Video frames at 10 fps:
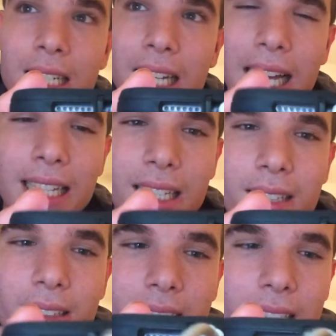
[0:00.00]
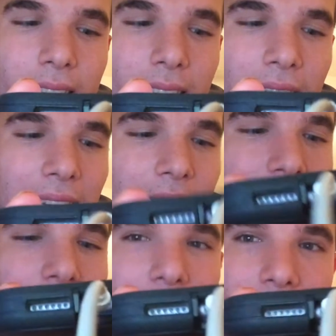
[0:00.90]
Hey, dude, dude, I have
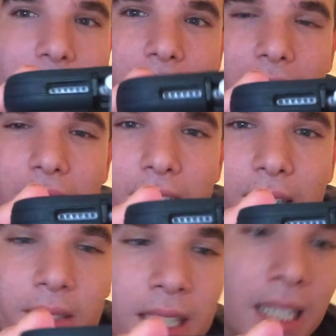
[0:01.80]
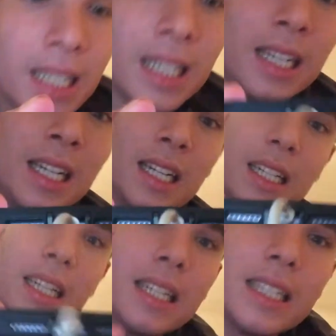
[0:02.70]
something to tell you.
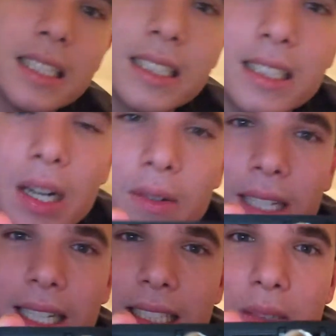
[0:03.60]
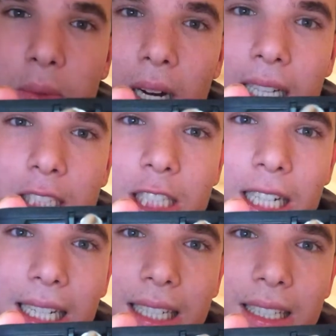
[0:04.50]
Sony's
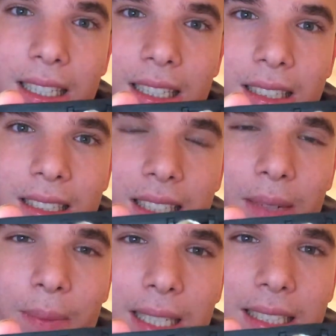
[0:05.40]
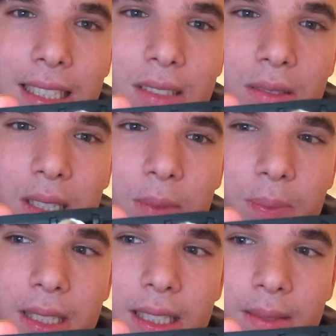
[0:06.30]
watching the message oh, uh,
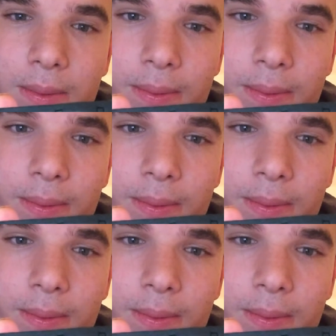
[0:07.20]
groups.